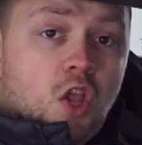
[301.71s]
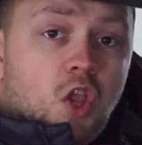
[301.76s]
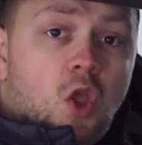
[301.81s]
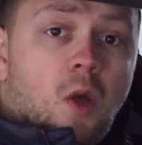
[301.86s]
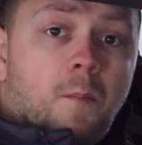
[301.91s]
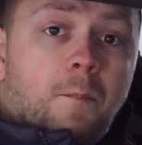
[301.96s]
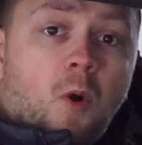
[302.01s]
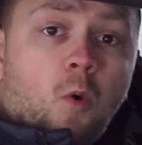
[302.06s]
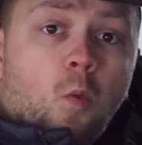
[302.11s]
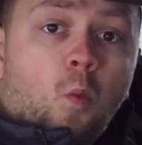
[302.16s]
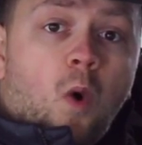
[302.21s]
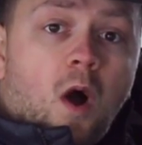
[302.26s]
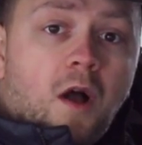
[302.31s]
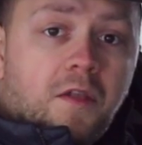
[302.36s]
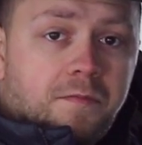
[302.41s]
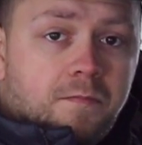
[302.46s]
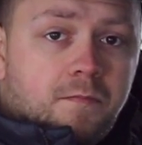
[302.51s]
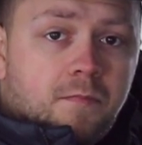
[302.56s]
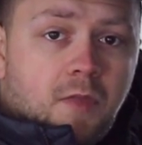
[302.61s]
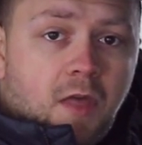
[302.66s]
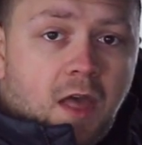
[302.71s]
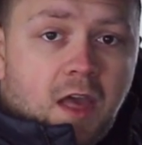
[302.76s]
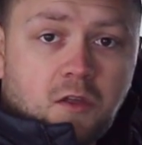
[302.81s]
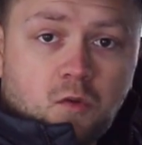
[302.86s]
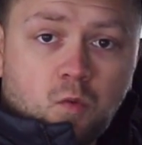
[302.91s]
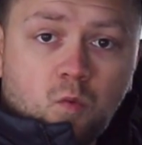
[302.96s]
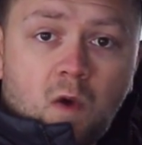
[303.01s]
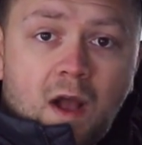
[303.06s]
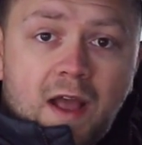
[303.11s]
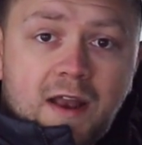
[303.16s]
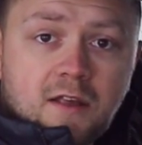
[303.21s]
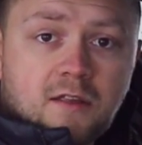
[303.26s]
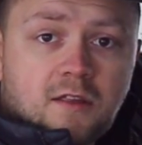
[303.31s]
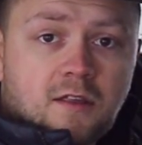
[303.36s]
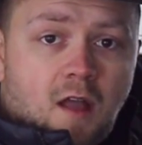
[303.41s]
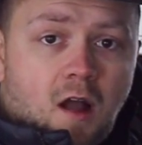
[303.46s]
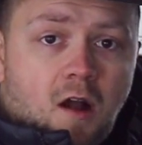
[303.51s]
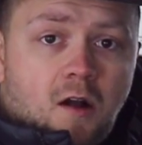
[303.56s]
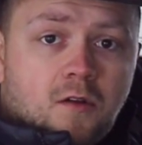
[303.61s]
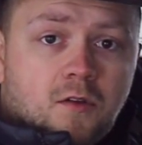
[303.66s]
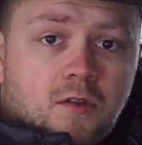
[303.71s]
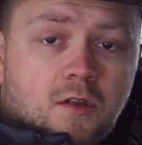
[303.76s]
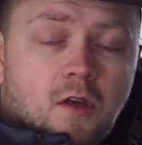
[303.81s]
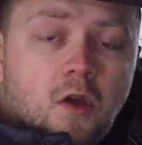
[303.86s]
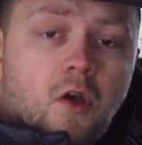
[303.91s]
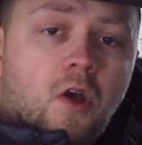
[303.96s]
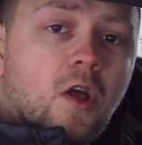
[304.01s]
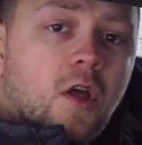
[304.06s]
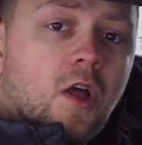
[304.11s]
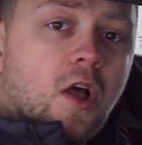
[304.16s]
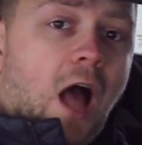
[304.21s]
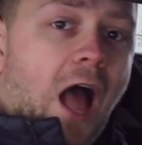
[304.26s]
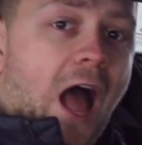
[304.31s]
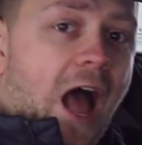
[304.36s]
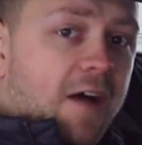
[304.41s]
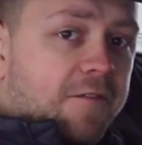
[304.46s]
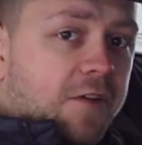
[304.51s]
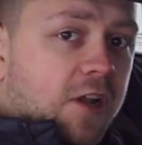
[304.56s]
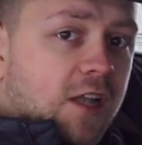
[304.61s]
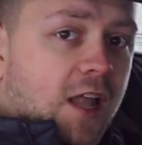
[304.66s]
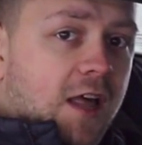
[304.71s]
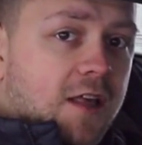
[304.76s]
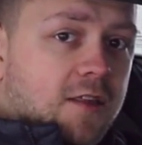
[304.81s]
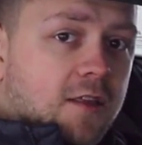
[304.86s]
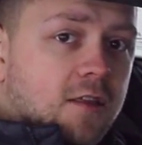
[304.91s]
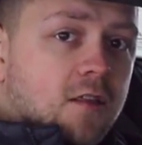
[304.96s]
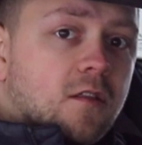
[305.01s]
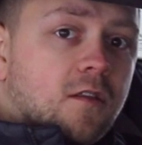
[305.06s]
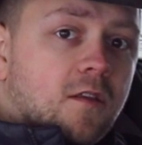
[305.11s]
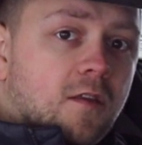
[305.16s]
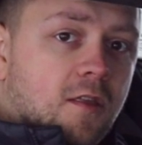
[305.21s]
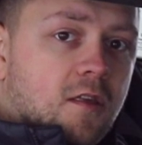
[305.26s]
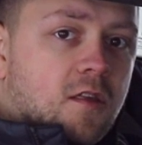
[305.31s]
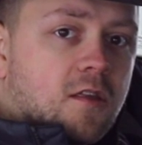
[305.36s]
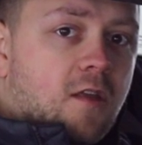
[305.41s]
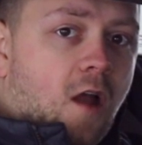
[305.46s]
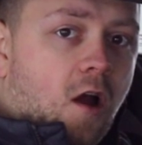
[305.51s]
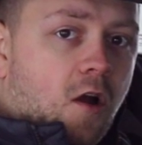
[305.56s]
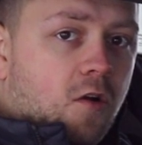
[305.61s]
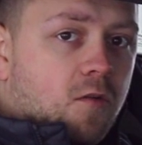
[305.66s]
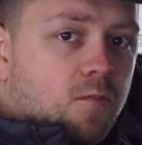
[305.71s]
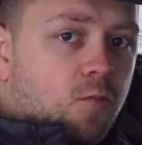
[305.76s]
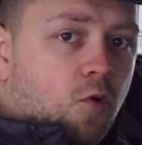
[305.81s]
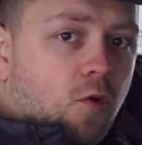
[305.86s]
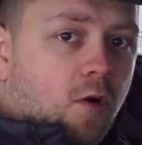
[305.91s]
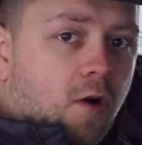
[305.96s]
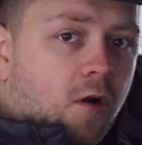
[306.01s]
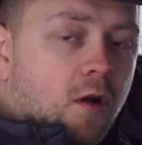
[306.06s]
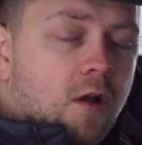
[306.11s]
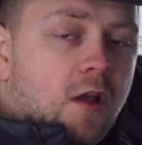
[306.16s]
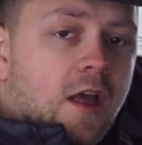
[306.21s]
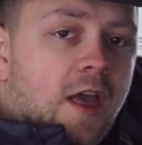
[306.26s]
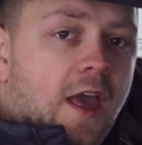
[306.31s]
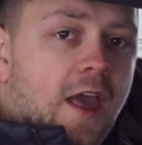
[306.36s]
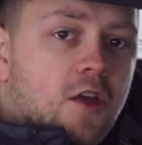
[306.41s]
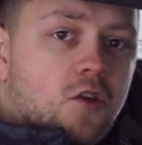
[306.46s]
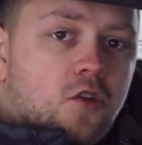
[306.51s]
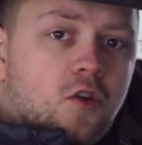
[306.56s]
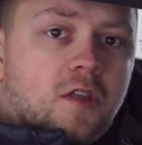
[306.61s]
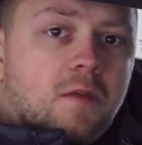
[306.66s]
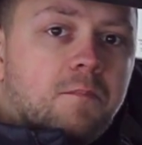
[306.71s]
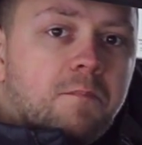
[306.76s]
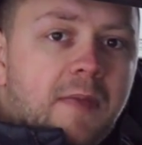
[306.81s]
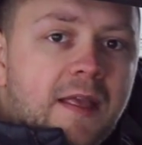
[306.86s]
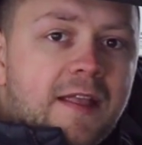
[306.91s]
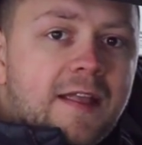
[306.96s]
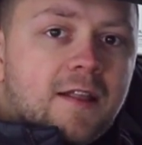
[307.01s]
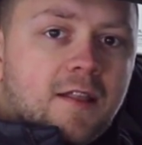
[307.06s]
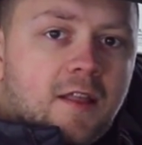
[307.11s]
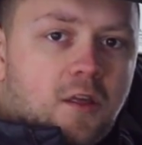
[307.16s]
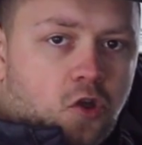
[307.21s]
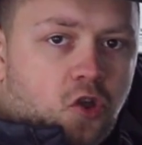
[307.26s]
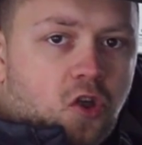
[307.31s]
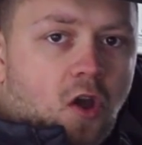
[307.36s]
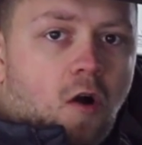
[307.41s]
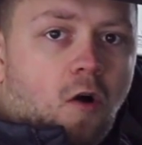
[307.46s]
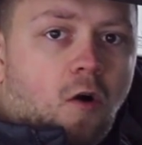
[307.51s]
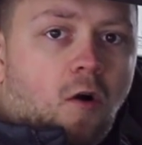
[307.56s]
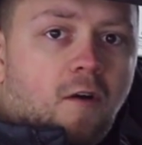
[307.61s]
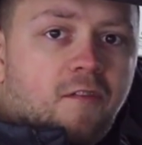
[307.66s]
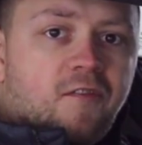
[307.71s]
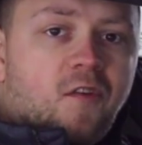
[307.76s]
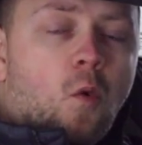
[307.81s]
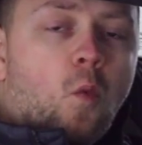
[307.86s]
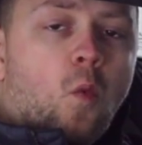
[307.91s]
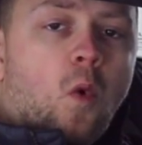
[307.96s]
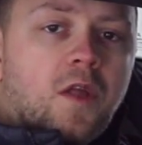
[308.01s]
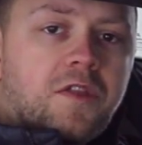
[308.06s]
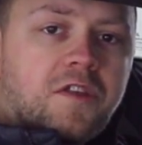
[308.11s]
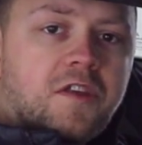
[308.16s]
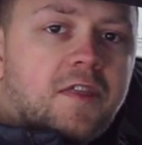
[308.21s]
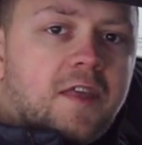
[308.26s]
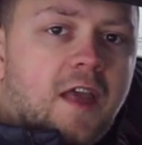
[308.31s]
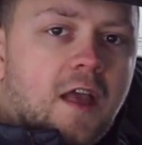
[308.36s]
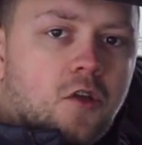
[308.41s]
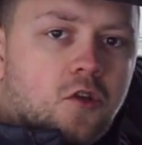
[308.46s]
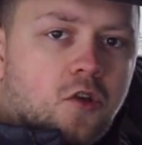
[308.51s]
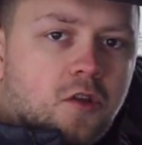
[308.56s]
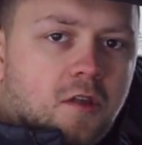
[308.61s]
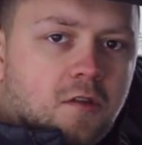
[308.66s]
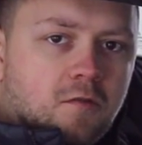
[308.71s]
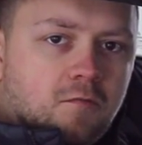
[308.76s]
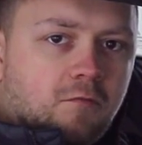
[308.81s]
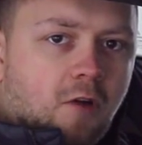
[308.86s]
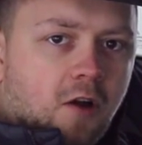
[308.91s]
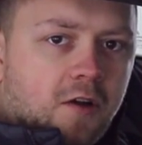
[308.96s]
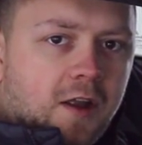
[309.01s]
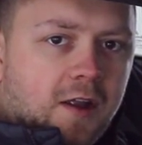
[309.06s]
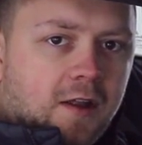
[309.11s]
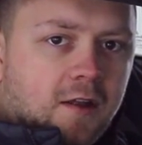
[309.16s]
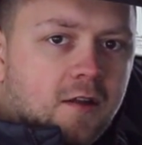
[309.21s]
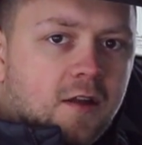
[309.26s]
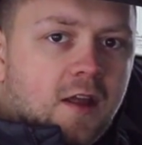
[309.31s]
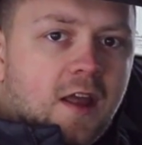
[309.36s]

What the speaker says: Number one is when it starts, have a listen to the starter motor. It should immediately shut off once the engine is running.